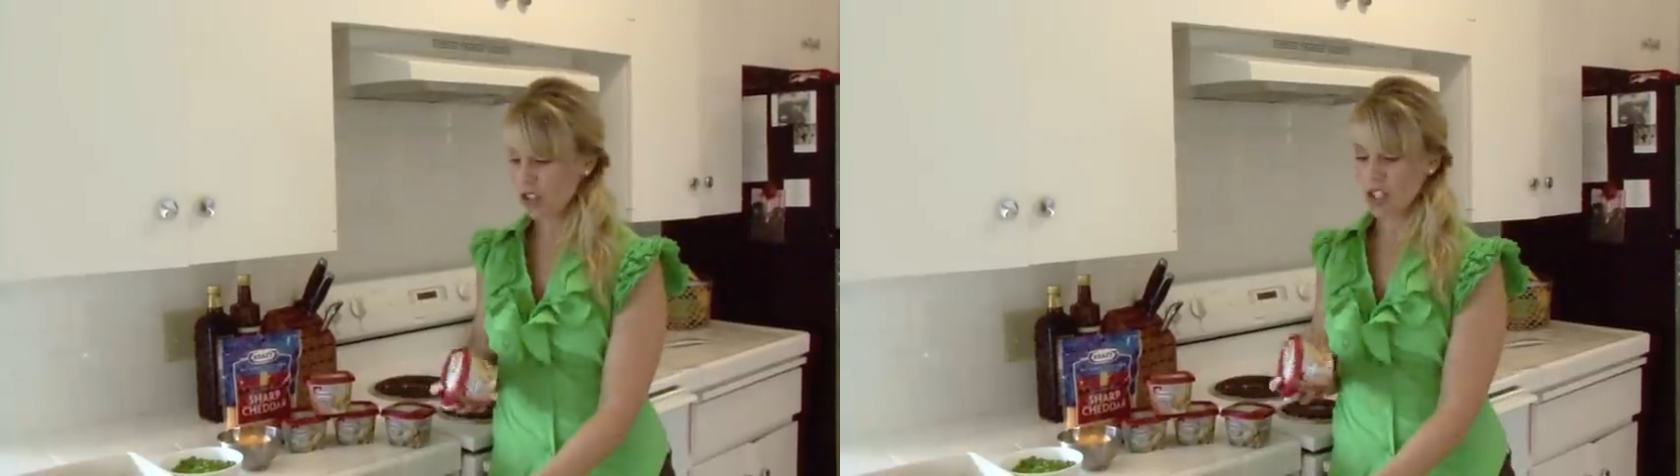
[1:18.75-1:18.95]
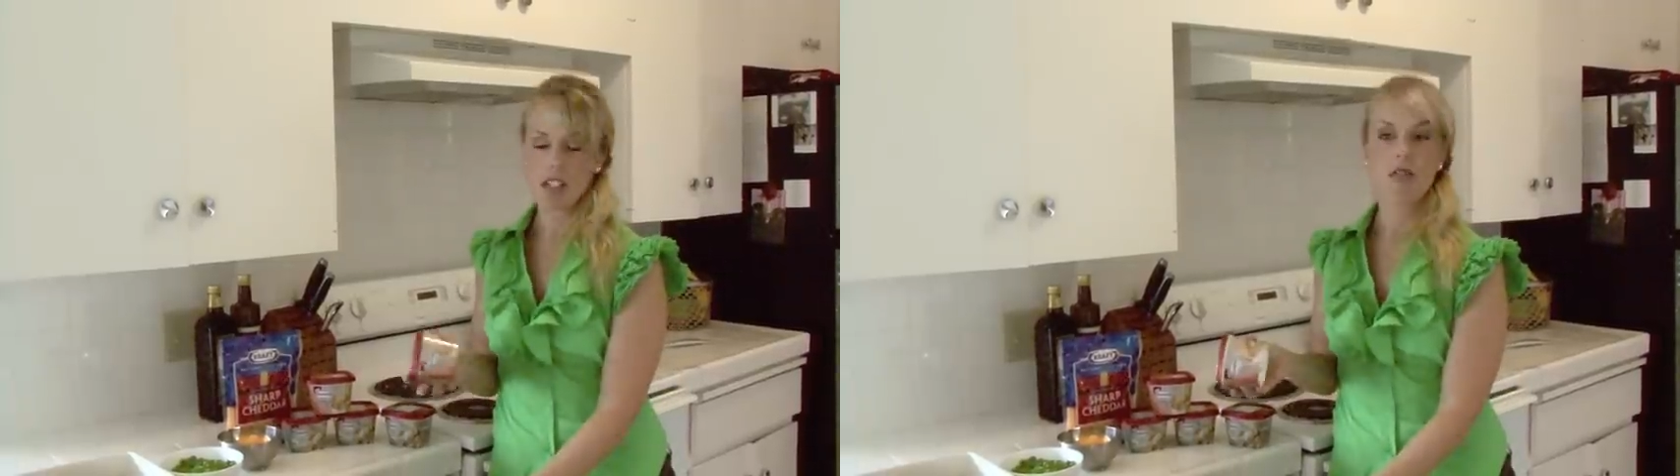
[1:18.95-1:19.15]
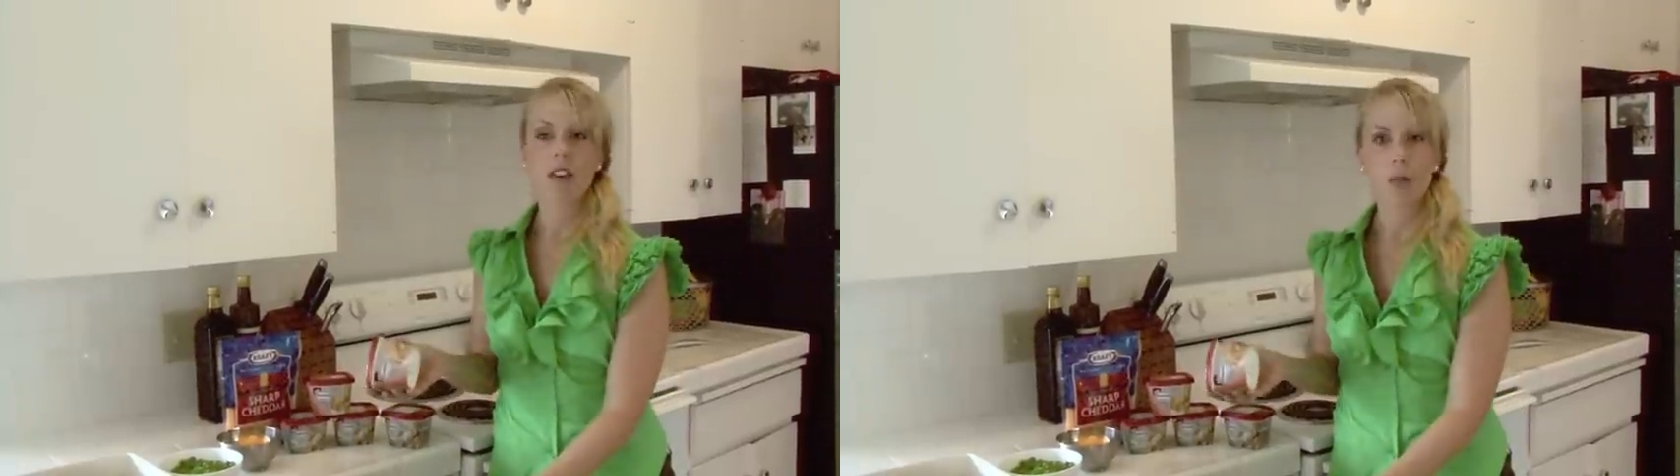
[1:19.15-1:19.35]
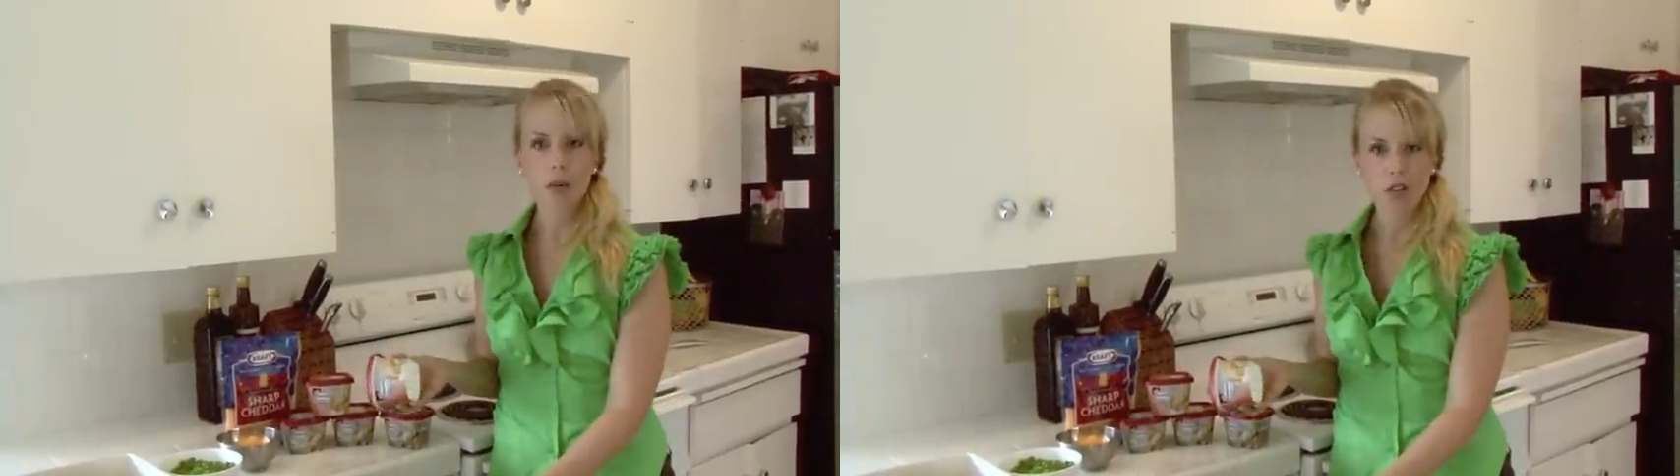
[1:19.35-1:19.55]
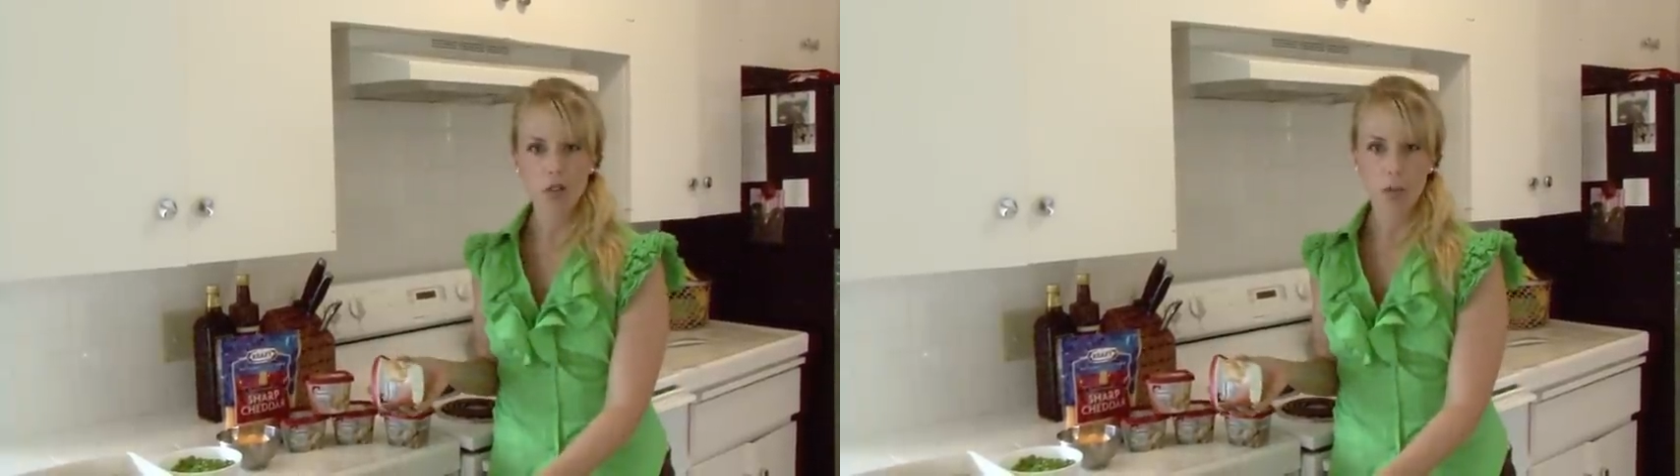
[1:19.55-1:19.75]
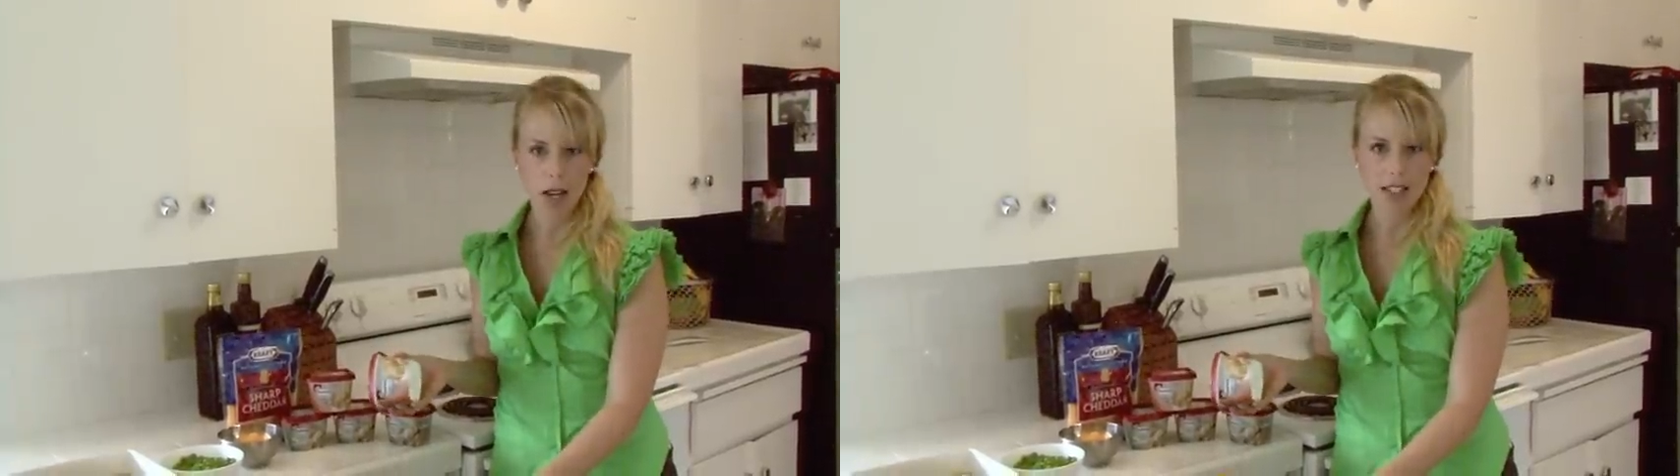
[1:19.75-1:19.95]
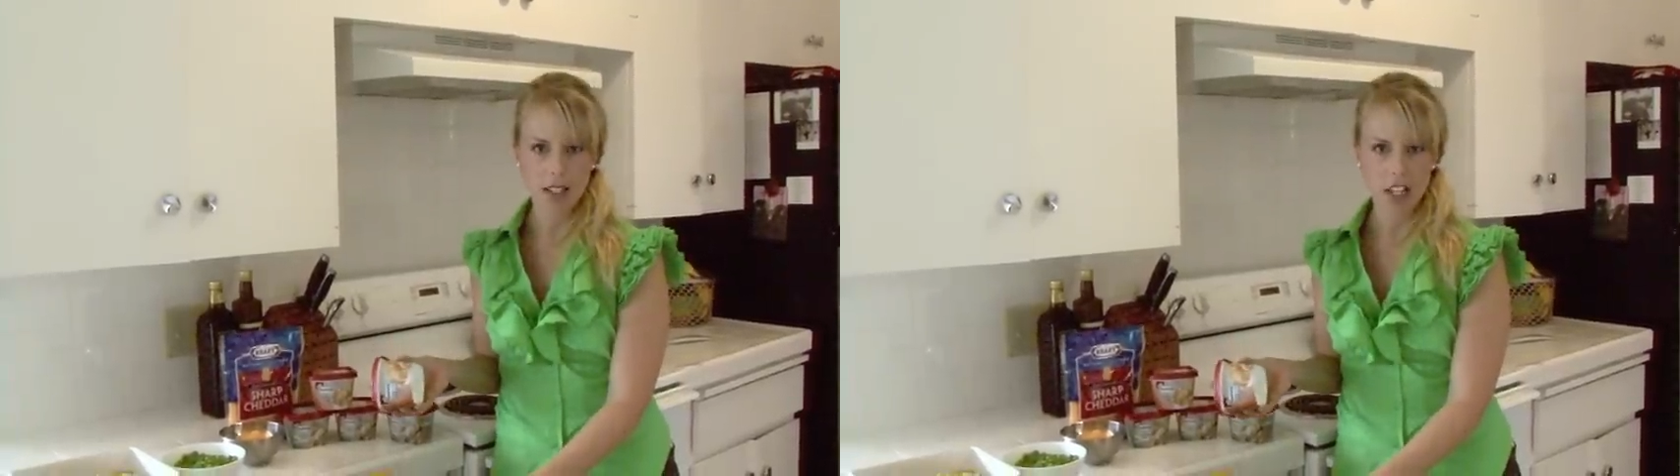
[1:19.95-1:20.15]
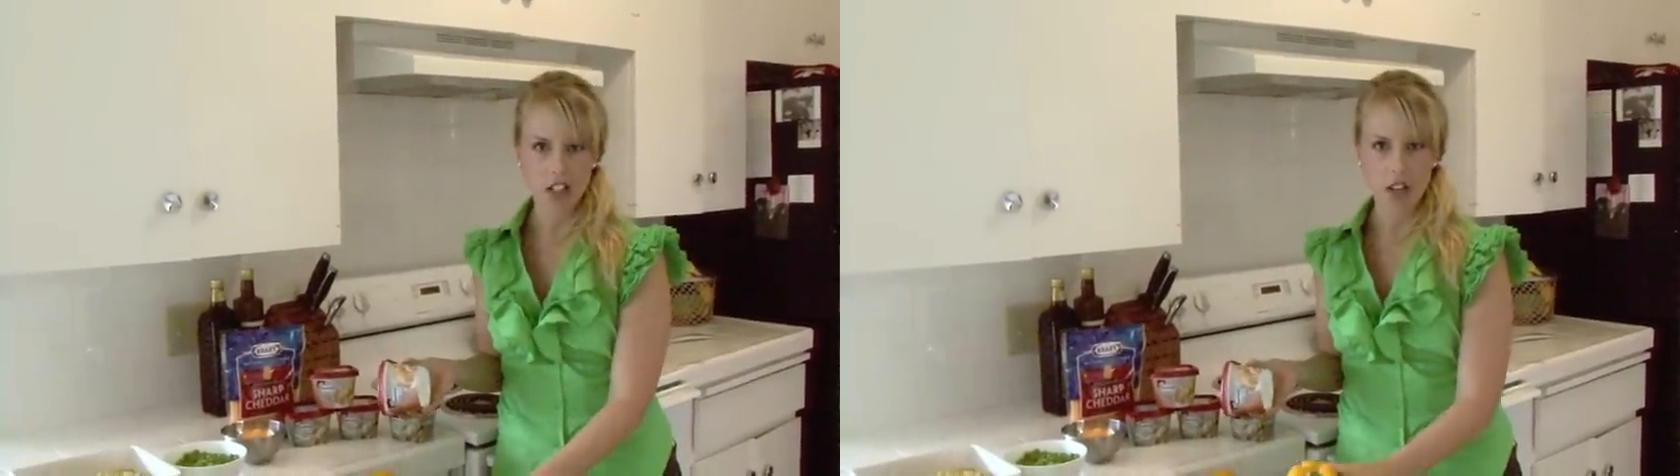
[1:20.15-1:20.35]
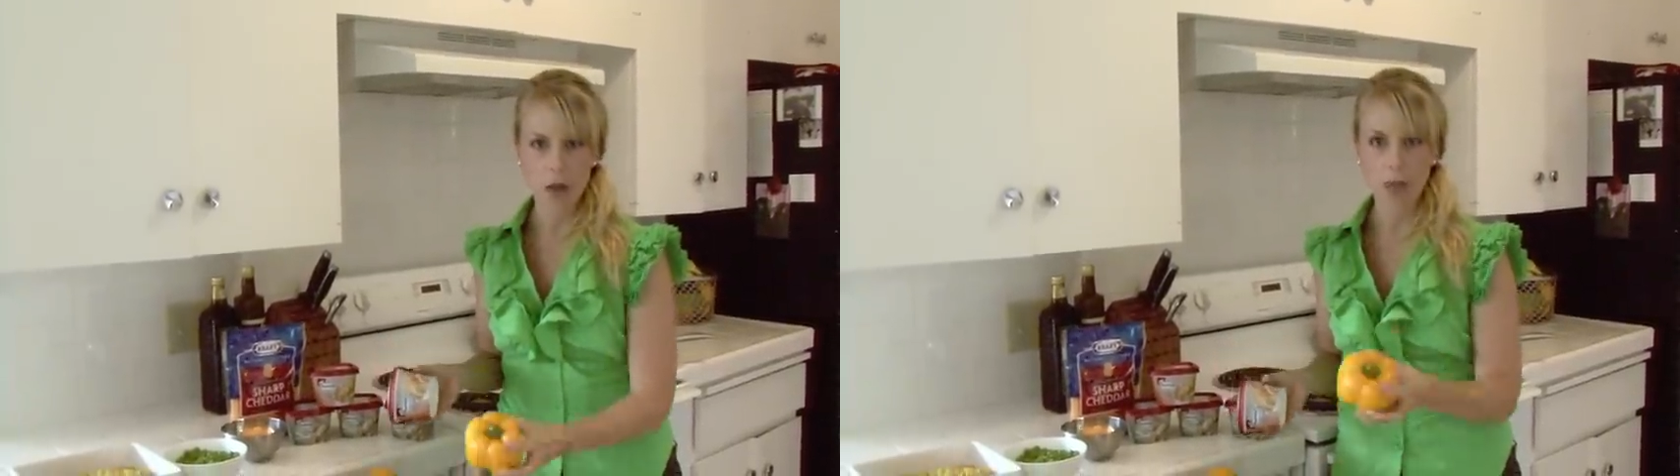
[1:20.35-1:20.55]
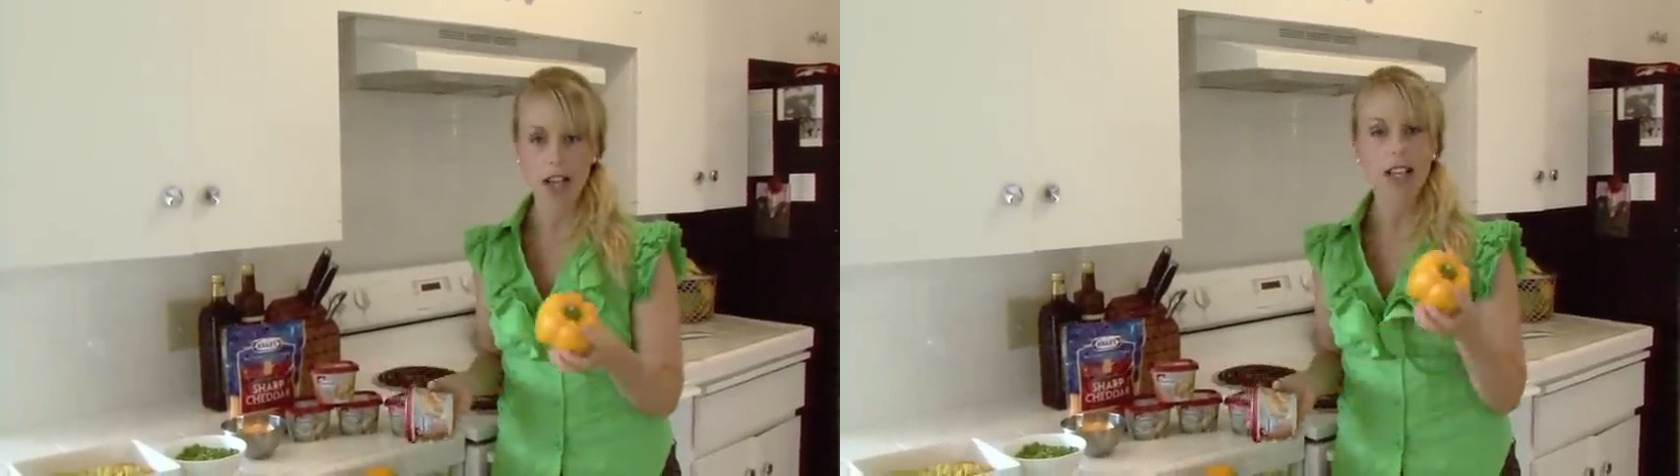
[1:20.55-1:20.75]
or just for a beautiful presentation
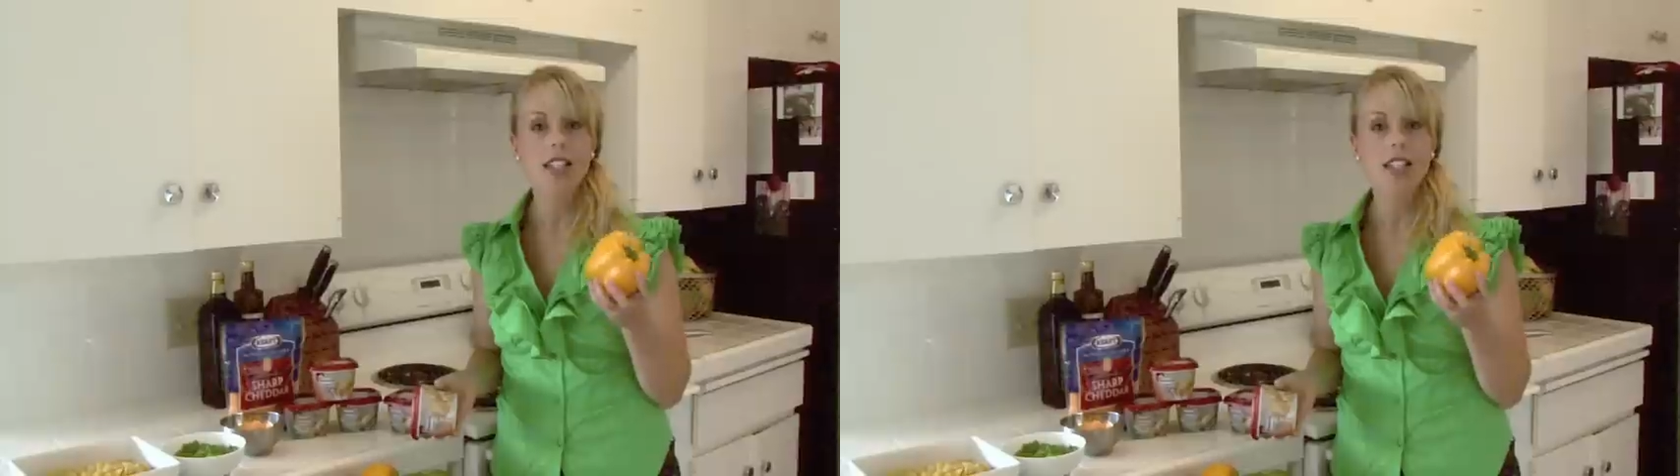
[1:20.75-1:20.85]
on the plate